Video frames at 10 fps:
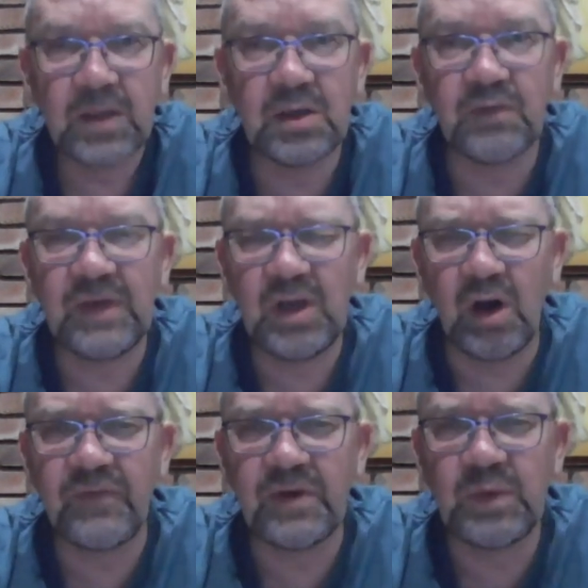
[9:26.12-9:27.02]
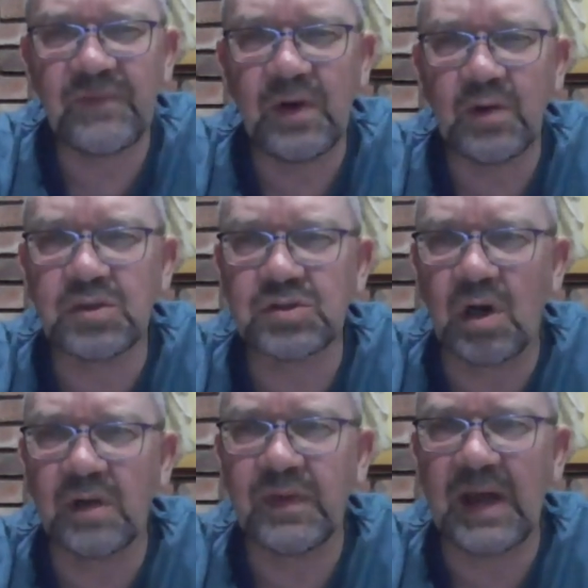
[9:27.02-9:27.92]
You know, very often we focus
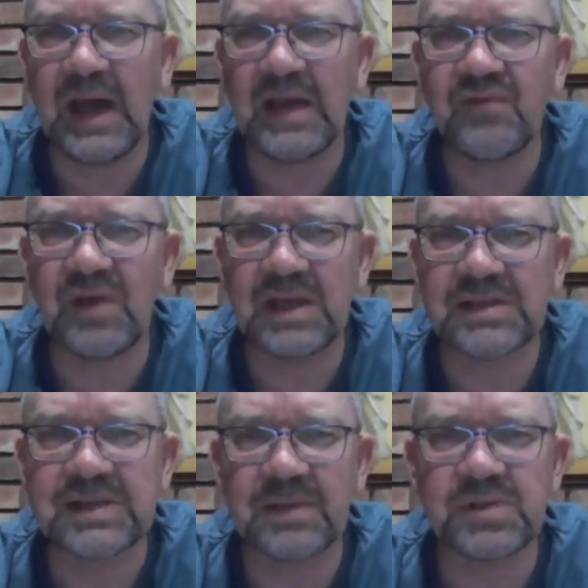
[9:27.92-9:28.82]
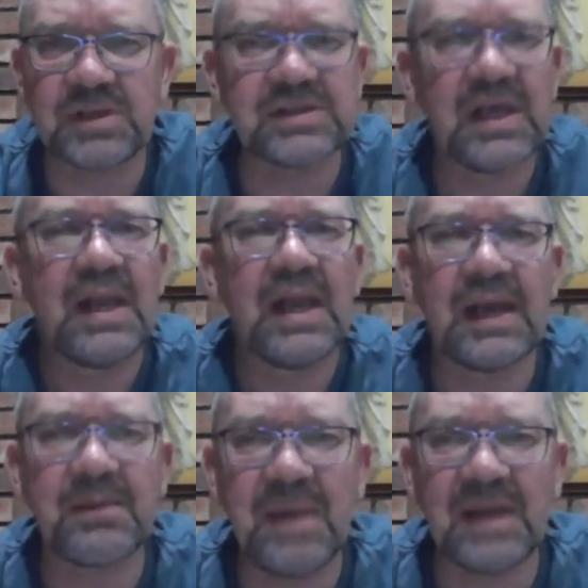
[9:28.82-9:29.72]
on the high flying subjects
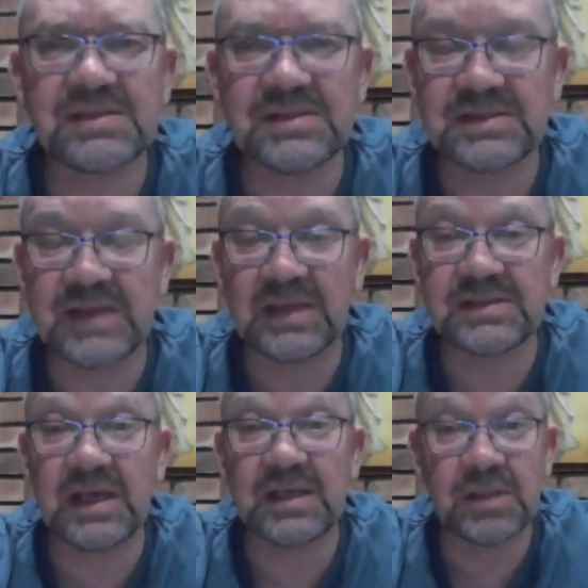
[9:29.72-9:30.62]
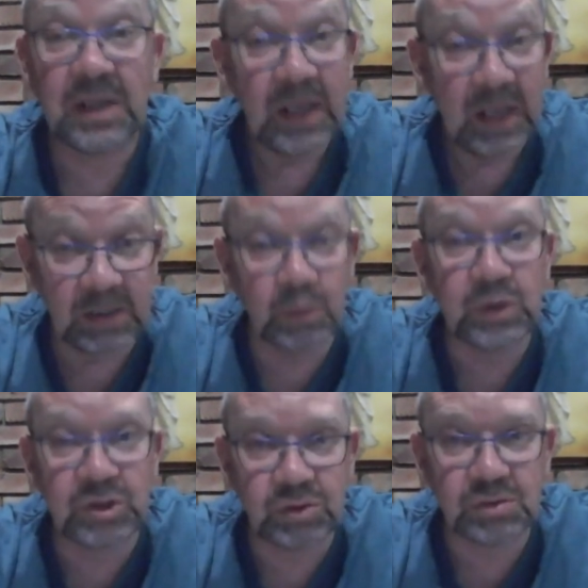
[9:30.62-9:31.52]
like maths and science, and, and
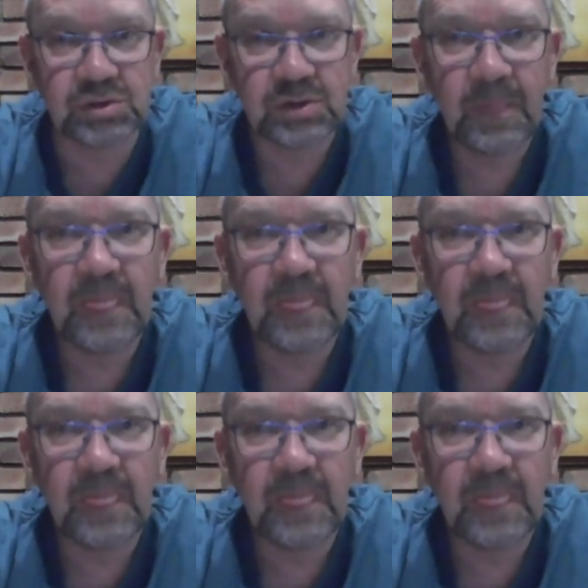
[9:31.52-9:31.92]
we should.